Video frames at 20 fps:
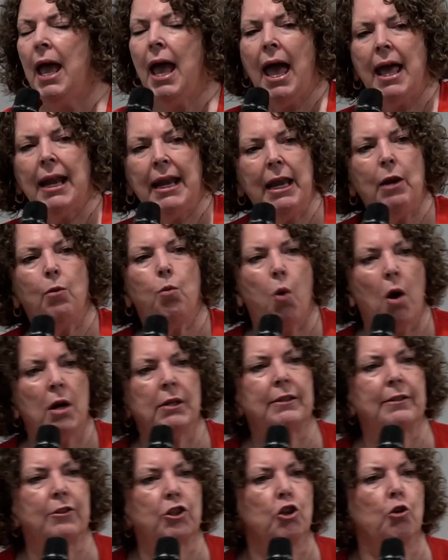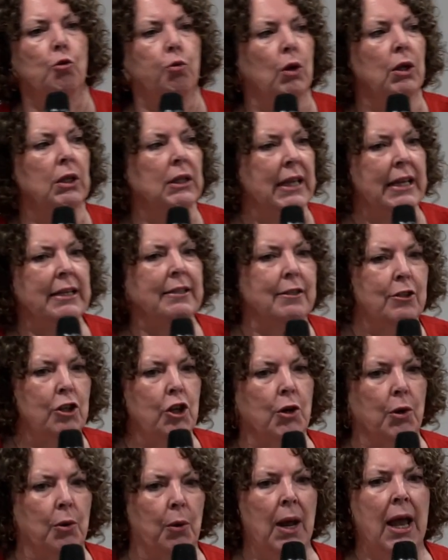And he wants to release
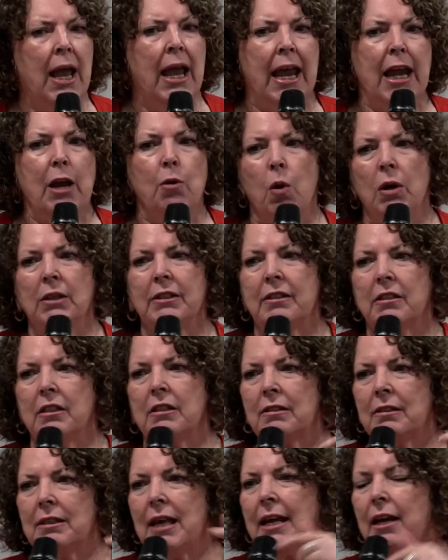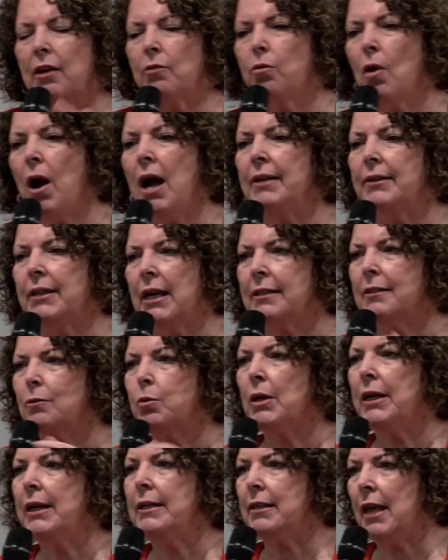you. He wants to set it right. That's
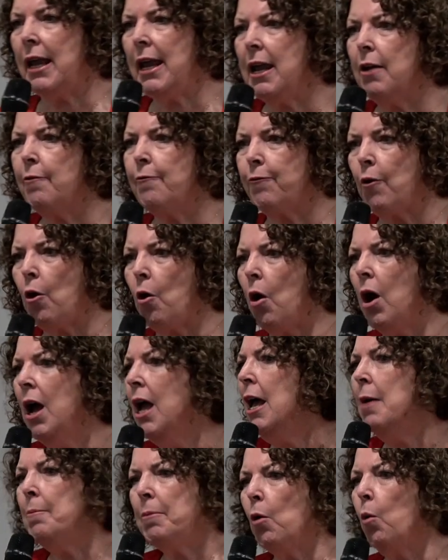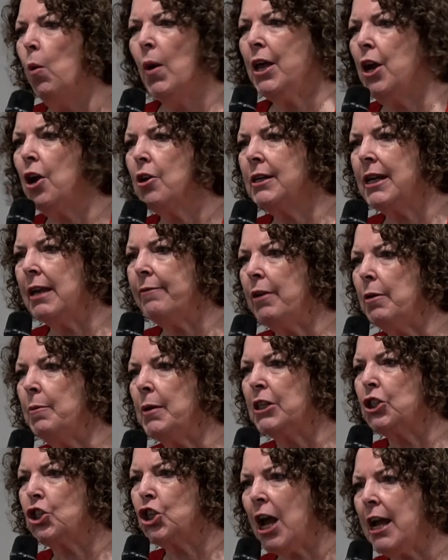what he's here for. But we don't give him
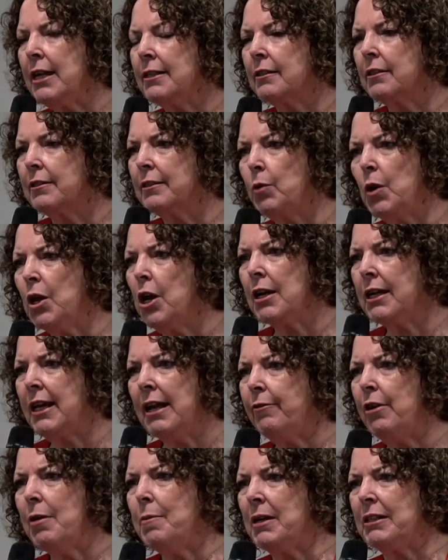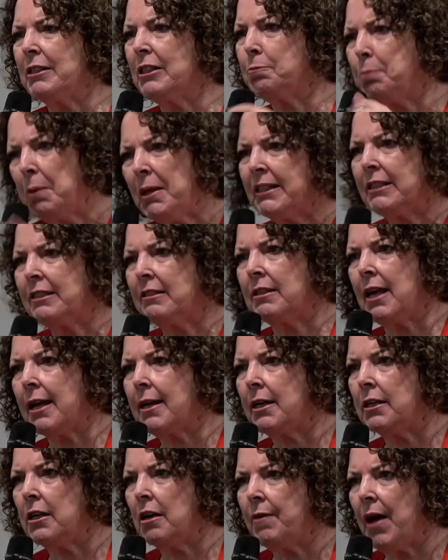a chance because we don't give him a split
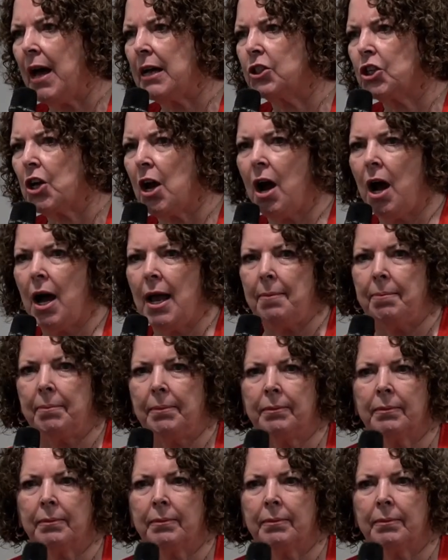second of our time.